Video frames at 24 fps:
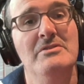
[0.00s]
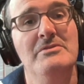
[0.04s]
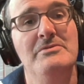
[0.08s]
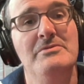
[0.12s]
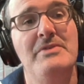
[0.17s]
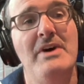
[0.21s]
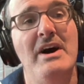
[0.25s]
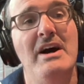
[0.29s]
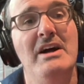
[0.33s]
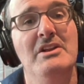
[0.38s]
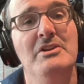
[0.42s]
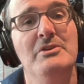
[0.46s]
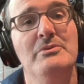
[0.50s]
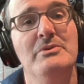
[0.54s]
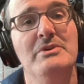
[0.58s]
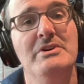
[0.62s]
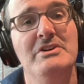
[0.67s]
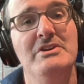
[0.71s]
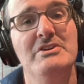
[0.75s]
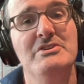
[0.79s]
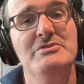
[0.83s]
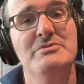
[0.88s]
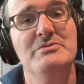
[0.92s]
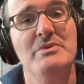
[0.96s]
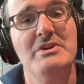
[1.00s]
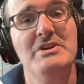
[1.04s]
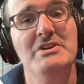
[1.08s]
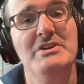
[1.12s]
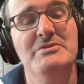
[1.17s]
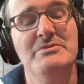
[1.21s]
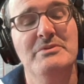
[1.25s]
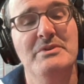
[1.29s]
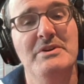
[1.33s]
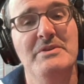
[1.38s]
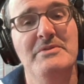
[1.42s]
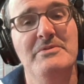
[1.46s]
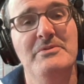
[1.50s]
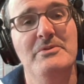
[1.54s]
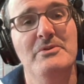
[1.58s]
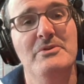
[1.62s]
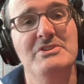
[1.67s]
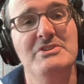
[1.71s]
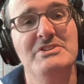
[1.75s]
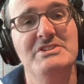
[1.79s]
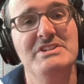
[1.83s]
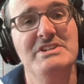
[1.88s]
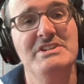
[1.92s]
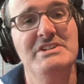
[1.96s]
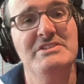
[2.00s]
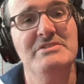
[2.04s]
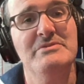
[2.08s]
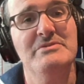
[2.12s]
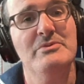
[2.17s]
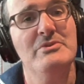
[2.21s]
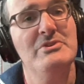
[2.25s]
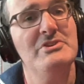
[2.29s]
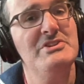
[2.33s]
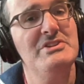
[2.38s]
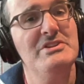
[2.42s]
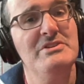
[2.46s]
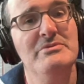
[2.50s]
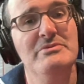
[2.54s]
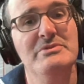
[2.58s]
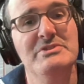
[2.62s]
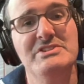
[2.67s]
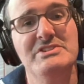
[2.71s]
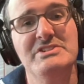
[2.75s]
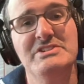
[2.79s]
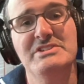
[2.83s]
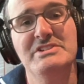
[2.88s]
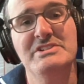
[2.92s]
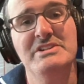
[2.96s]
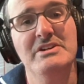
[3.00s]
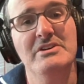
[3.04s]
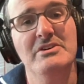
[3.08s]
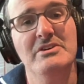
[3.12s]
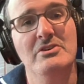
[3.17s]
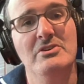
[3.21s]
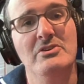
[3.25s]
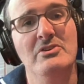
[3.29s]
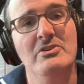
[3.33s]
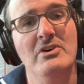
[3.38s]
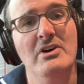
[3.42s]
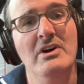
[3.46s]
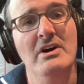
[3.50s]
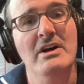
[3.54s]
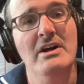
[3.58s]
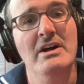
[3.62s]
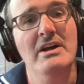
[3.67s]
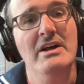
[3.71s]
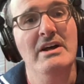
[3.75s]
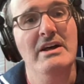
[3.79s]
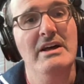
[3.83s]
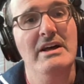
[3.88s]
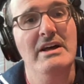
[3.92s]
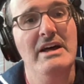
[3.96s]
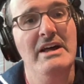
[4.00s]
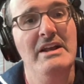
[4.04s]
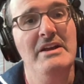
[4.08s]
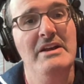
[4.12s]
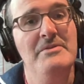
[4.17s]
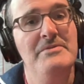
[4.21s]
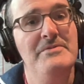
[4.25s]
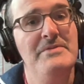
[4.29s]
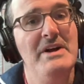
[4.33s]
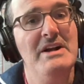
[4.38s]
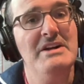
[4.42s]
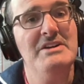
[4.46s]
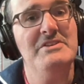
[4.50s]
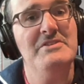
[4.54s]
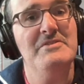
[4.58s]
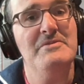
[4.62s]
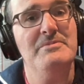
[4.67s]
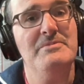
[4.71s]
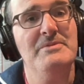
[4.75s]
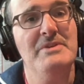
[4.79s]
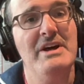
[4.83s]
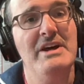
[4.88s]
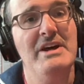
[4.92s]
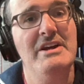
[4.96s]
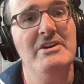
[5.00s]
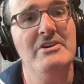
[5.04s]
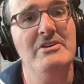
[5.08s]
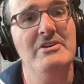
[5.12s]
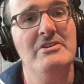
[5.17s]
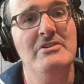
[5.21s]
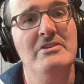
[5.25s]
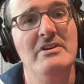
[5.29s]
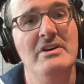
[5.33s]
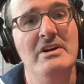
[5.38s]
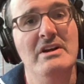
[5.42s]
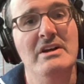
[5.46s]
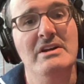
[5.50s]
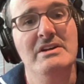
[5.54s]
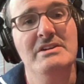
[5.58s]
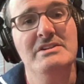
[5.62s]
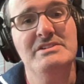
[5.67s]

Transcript: following the 2024 season, where she was still an effective player,